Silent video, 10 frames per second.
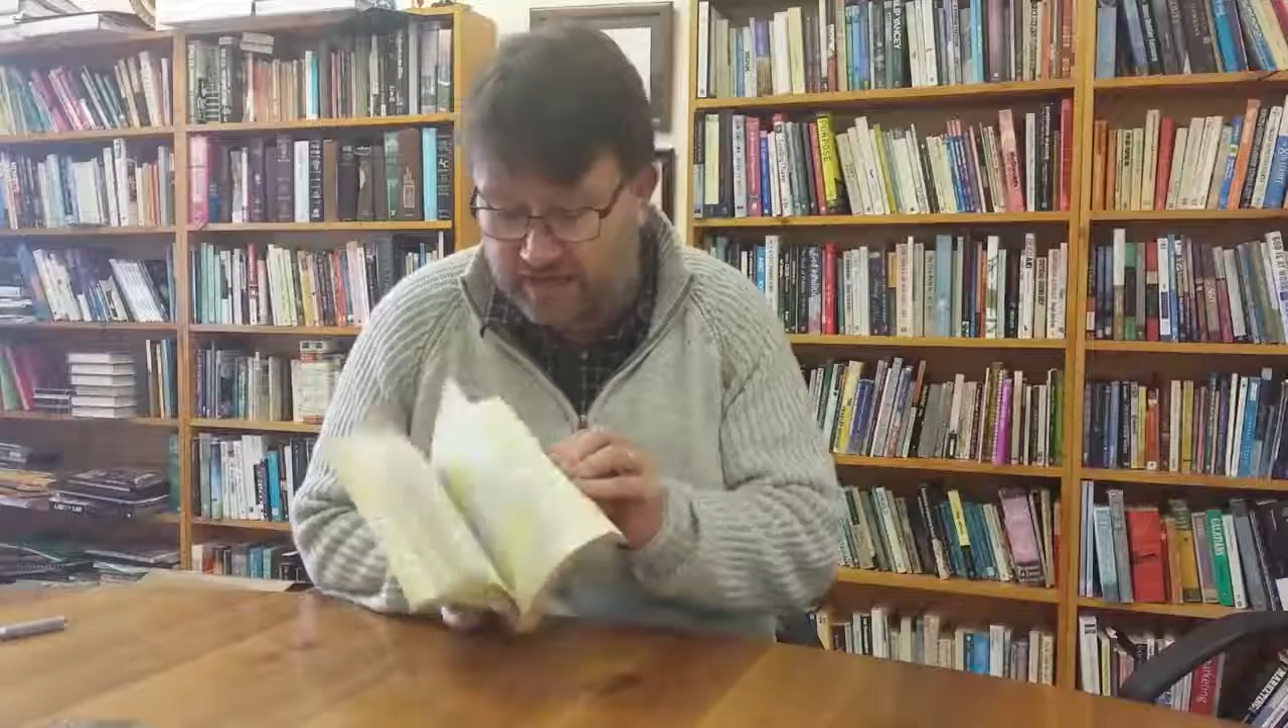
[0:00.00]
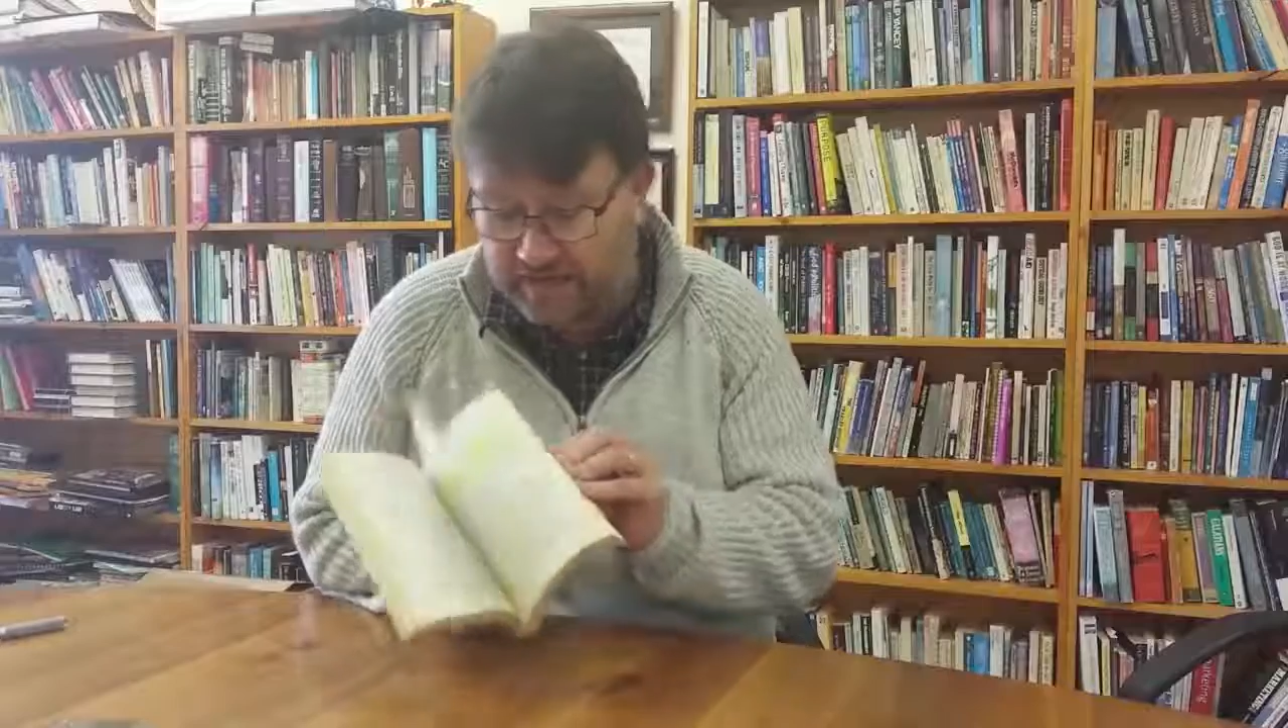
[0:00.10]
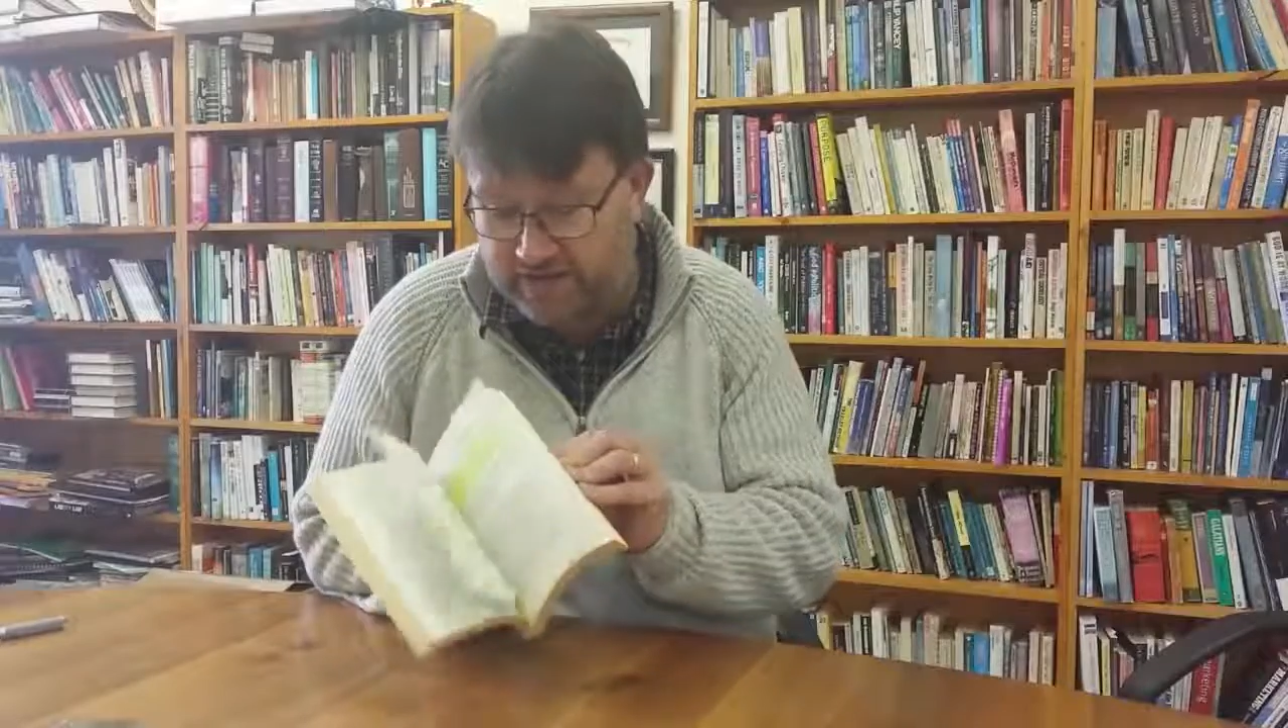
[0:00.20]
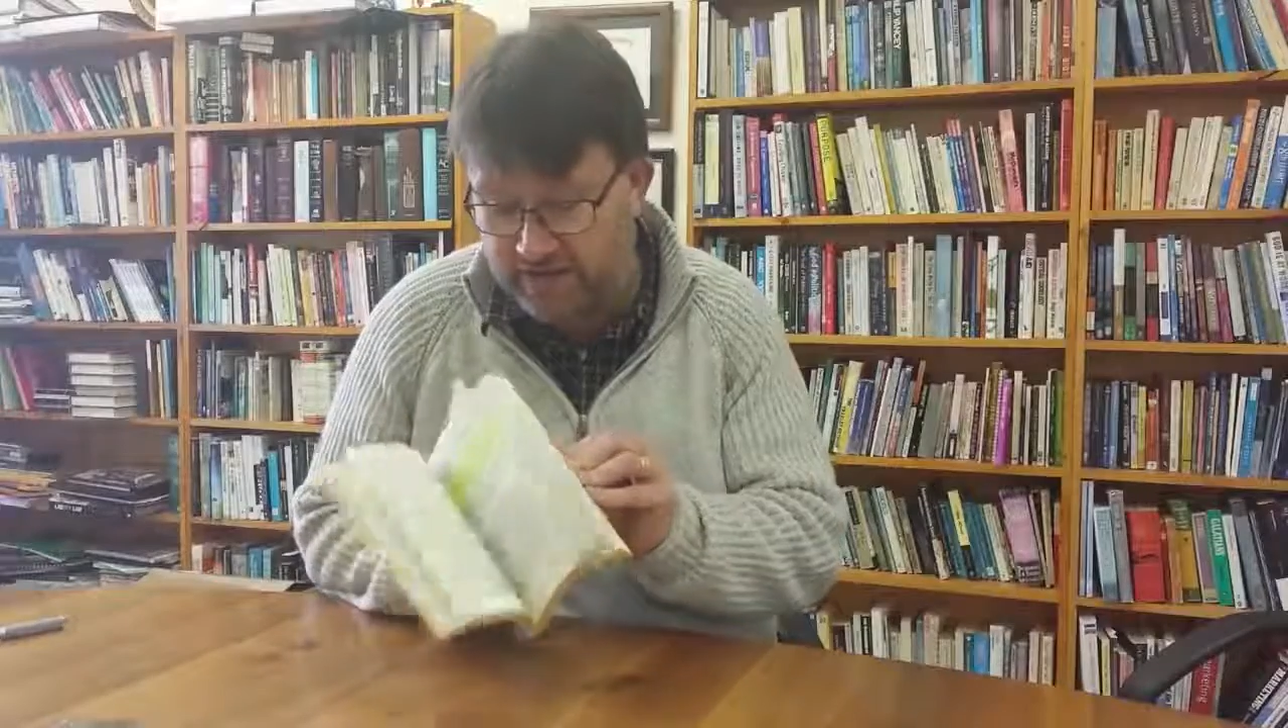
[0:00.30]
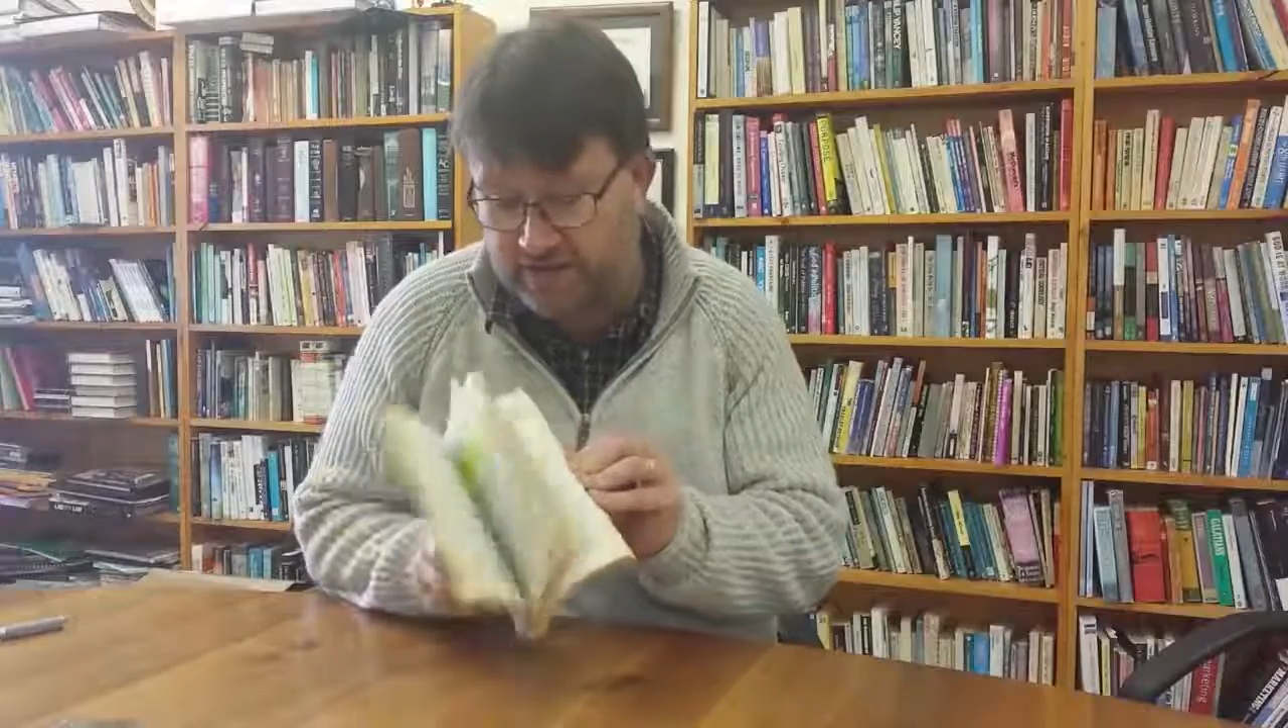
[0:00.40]

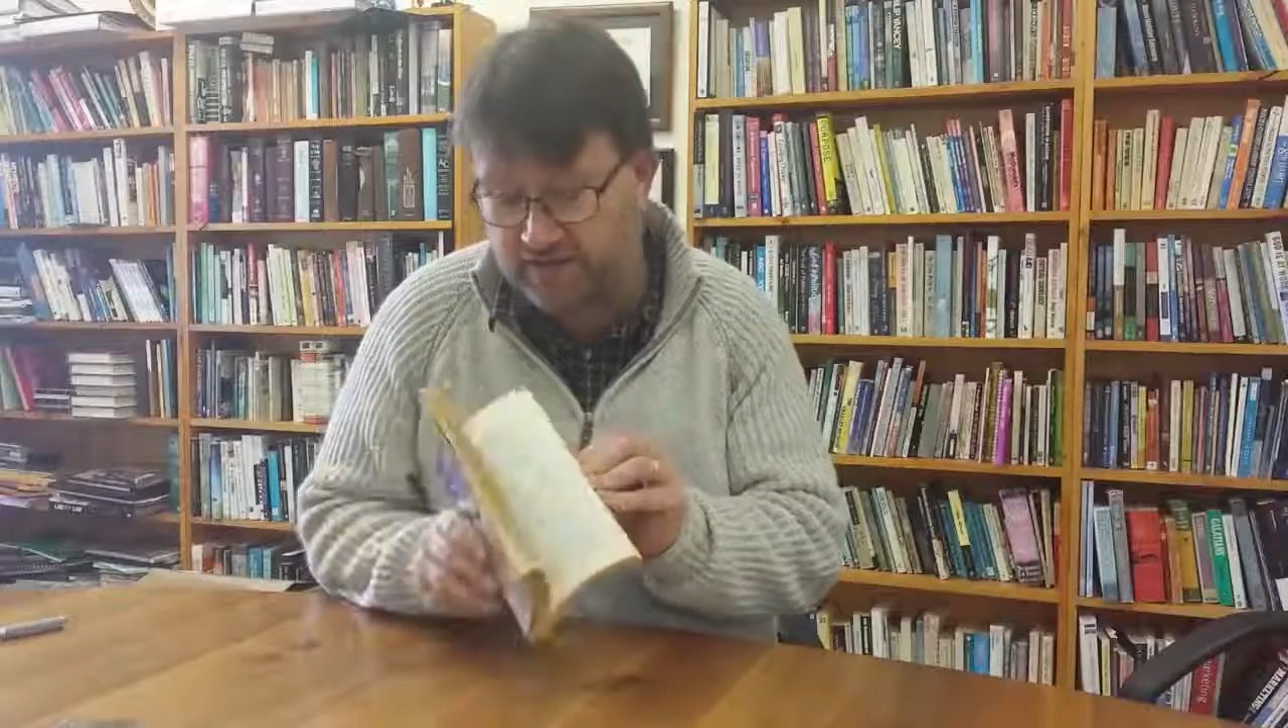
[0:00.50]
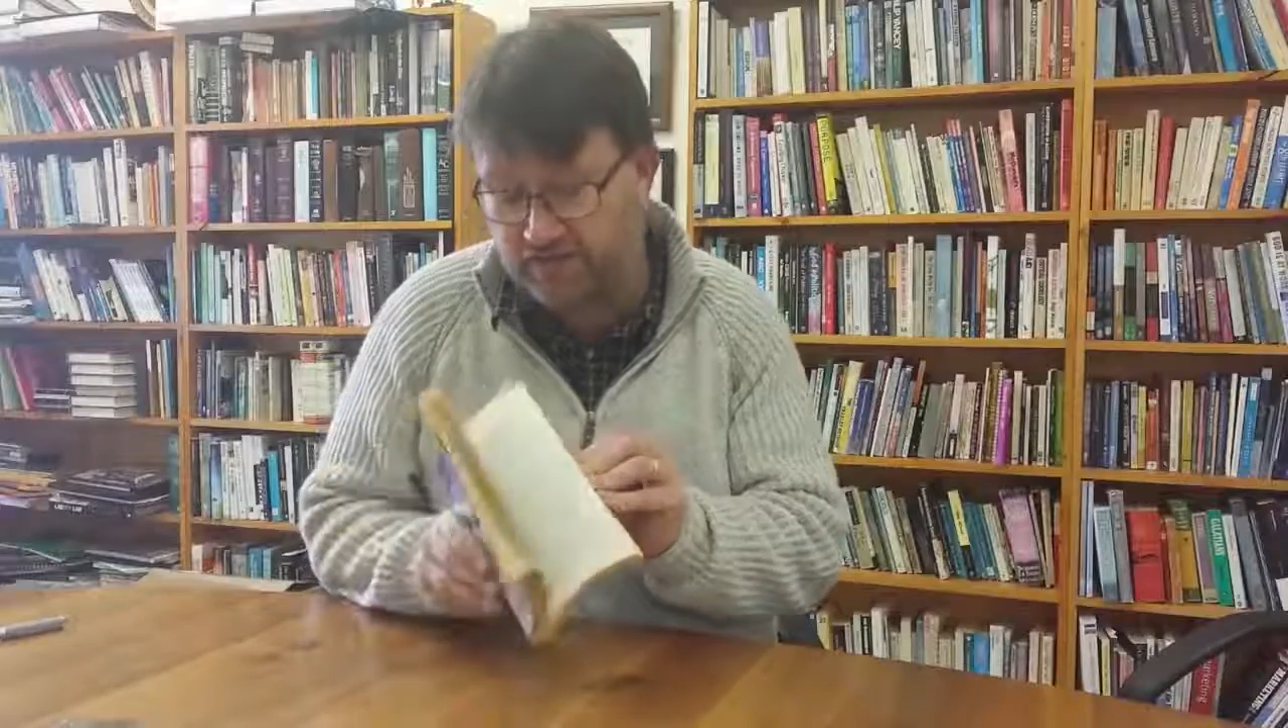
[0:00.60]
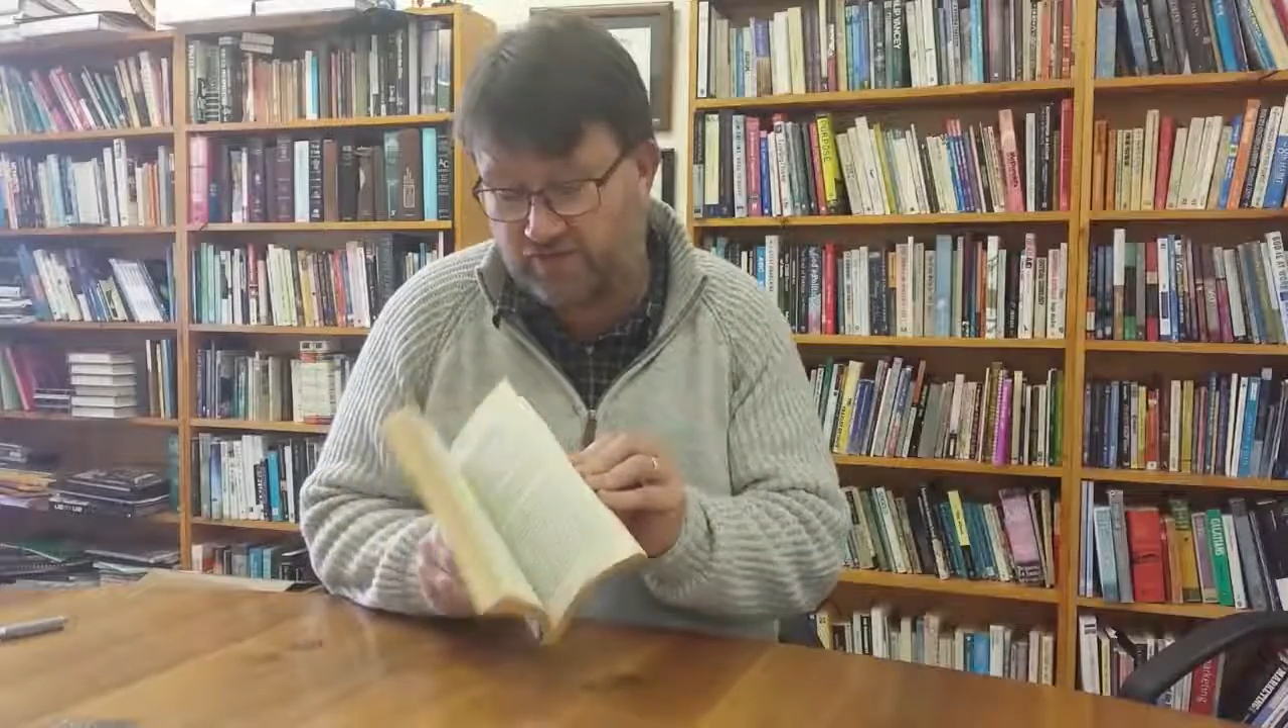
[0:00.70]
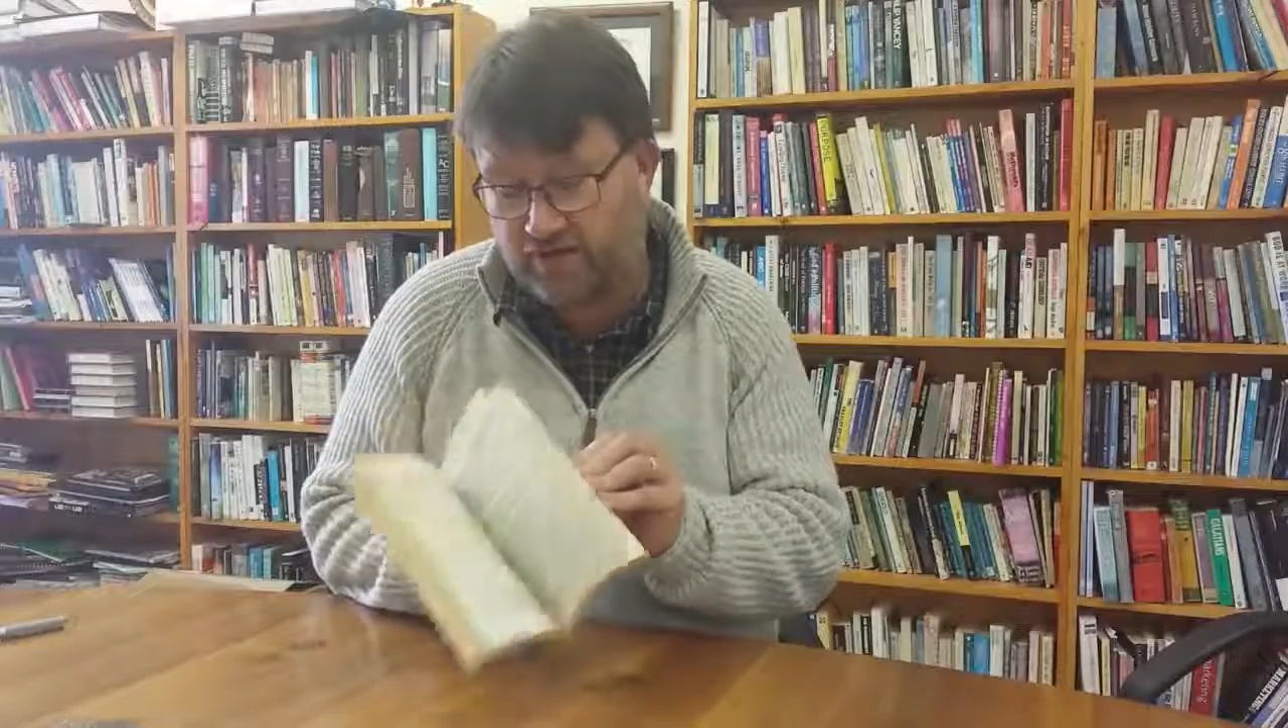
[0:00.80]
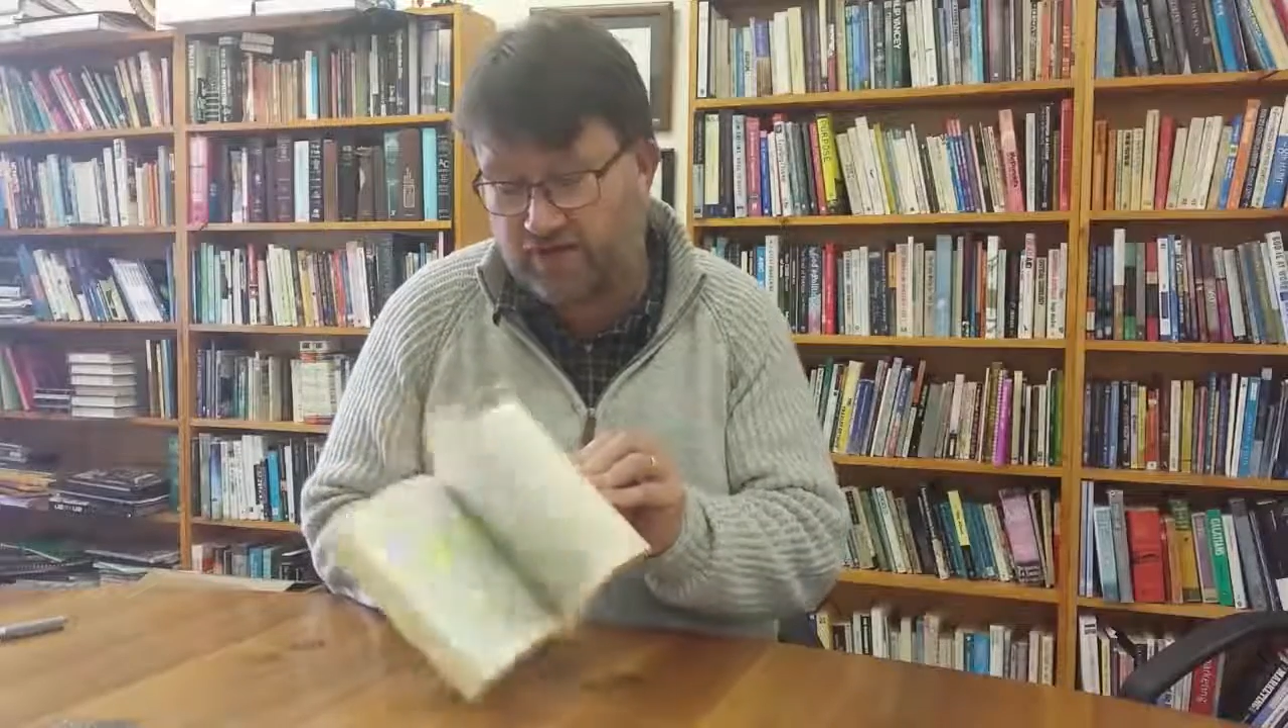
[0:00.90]
there's lots of